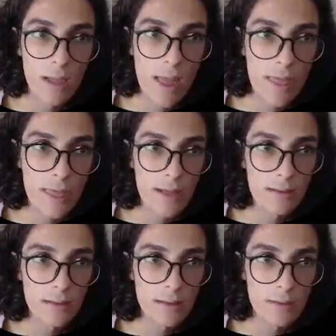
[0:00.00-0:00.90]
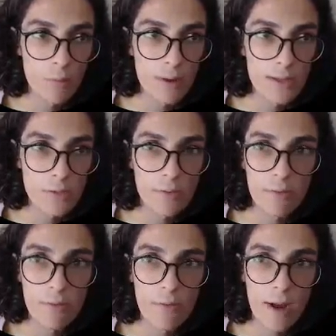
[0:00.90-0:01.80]
And then once we
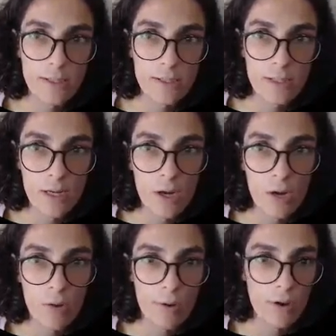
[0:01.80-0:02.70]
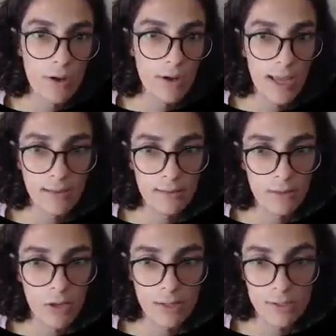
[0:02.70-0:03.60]
refresh, we're gonna get
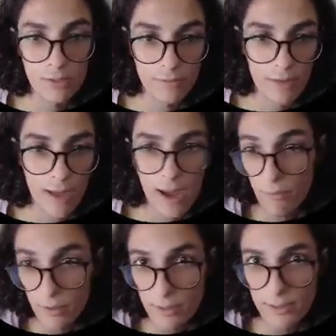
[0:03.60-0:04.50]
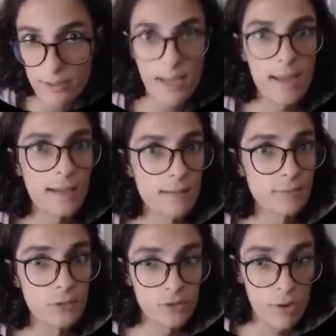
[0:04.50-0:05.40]
lots of errors saying,
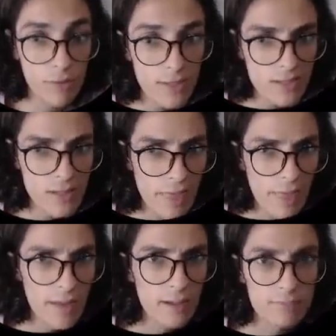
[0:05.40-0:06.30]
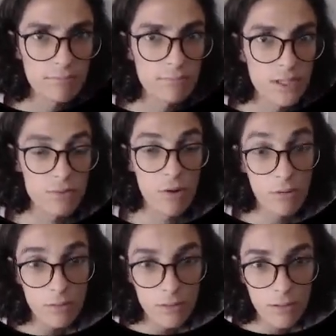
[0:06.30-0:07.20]
sorry, something is
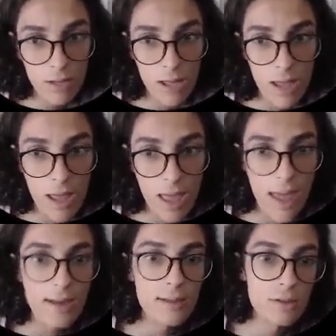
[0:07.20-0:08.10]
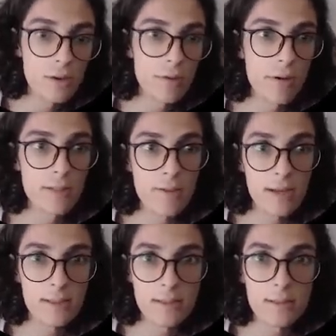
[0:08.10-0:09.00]
wrong. And it's gonna
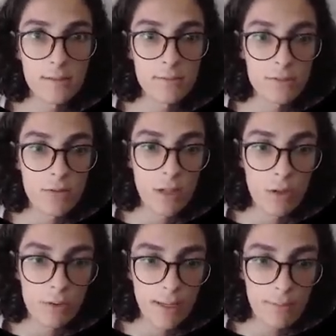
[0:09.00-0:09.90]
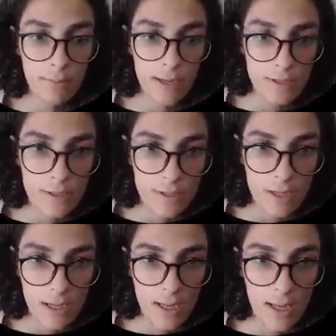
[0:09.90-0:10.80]
redirect us to the login page.
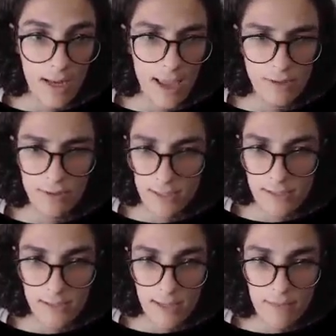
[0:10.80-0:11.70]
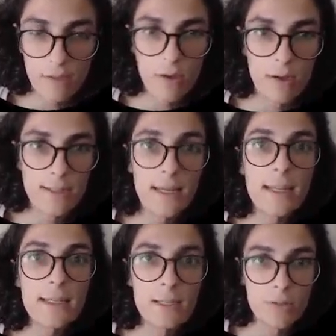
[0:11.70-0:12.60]
And actually it's even gonna
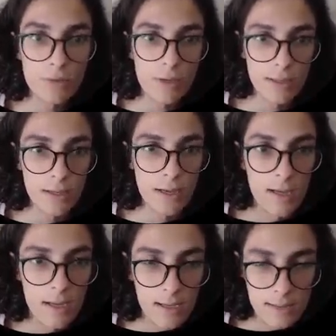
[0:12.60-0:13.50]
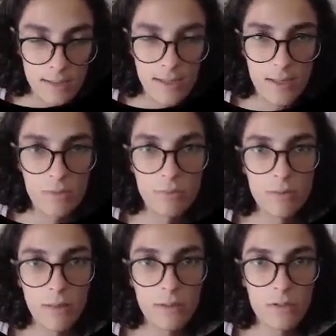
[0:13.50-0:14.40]
delete the token because he knew
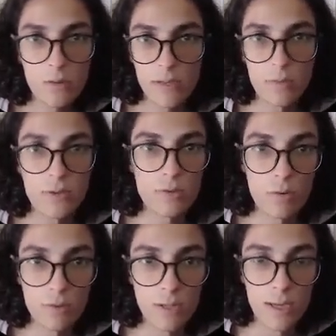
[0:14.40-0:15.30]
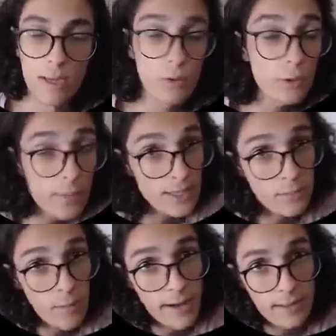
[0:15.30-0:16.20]
the token was wrong. It could be
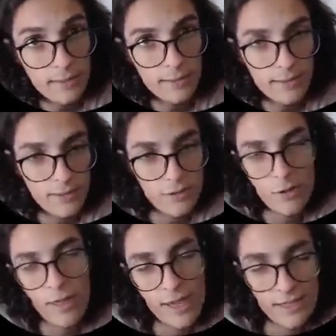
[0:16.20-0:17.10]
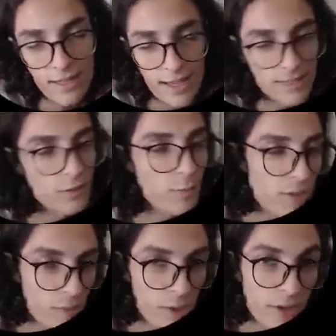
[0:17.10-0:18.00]
expired. It's not that I need to be
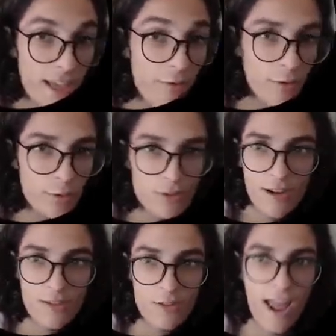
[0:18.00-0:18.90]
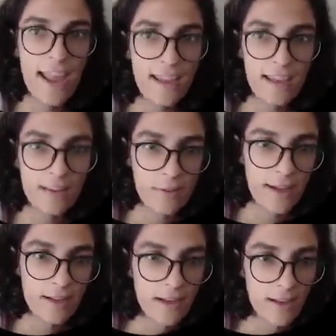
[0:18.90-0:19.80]
someone evil trying to hack in,
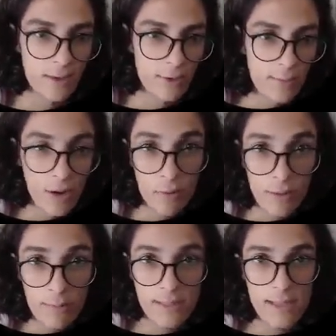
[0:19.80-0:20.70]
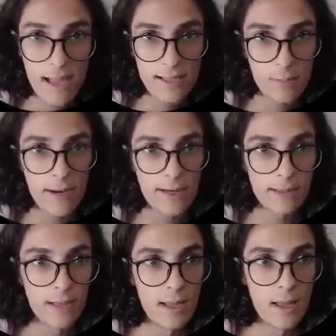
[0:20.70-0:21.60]
right? It could be only be
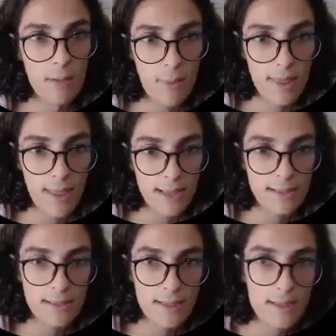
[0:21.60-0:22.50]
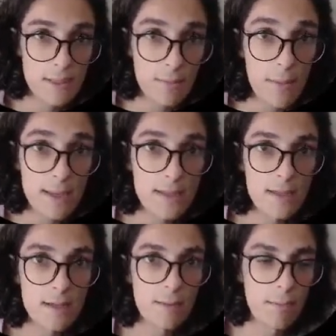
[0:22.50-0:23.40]
expired. But that's its
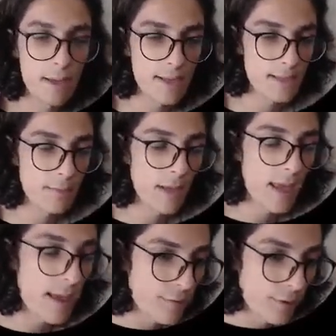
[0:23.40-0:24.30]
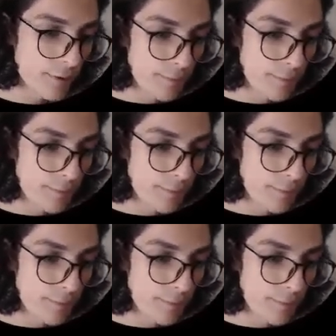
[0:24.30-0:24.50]
basic behavior.